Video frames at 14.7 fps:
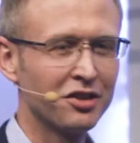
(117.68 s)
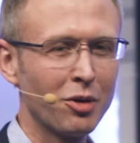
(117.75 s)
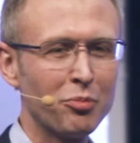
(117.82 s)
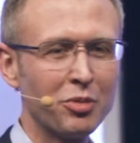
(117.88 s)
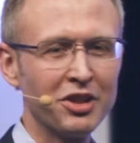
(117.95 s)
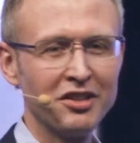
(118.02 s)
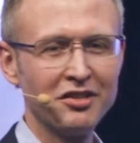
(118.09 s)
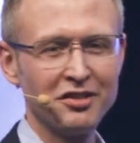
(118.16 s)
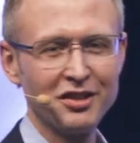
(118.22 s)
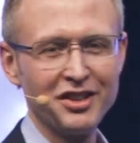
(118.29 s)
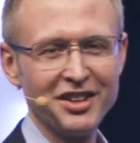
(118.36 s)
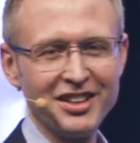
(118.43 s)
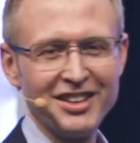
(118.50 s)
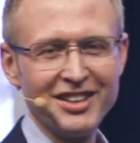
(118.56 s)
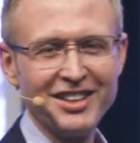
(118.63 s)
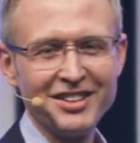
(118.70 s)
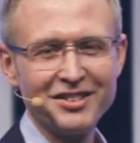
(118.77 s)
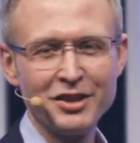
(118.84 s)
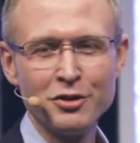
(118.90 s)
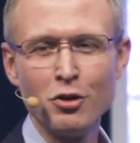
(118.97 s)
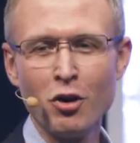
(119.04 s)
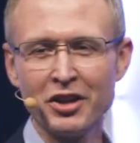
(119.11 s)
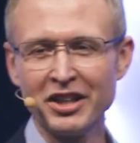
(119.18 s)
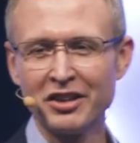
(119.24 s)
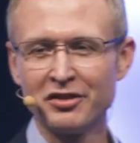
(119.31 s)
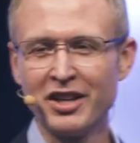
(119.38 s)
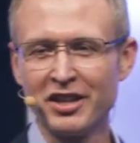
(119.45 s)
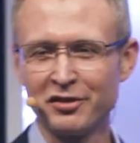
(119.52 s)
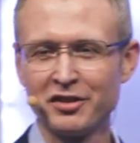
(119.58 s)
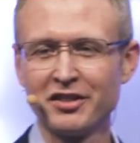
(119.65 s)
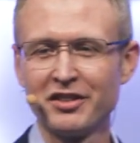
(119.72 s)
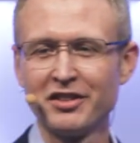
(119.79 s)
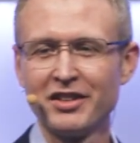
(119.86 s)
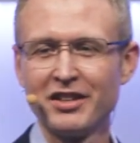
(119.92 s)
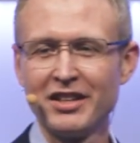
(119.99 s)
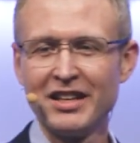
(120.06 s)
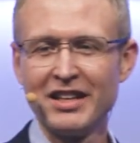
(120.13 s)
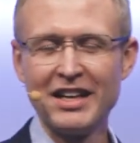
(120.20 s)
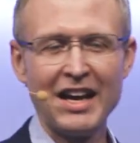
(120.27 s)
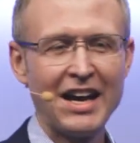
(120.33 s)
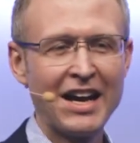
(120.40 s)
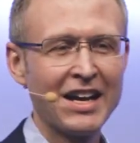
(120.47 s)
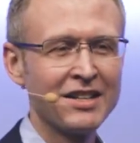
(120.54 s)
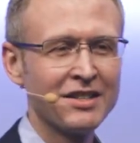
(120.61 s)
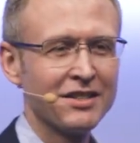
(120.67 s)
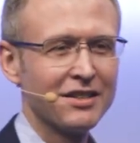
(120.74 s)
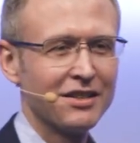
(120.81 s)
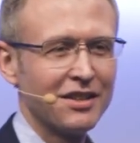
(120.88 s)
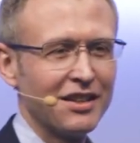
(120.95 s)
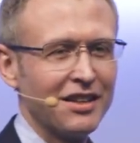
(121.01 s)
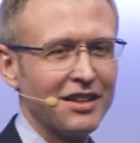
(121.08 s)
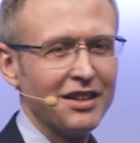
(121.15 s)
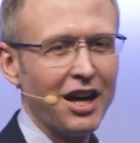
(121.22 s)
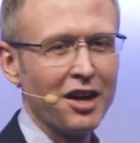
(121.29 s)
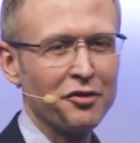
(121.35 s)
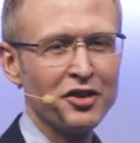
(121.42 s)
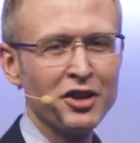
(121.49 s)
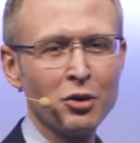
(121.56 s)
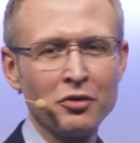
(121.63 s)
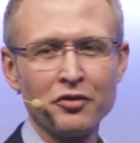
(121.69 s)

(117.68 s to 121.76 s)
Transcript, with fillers: companies did not exist. And I feel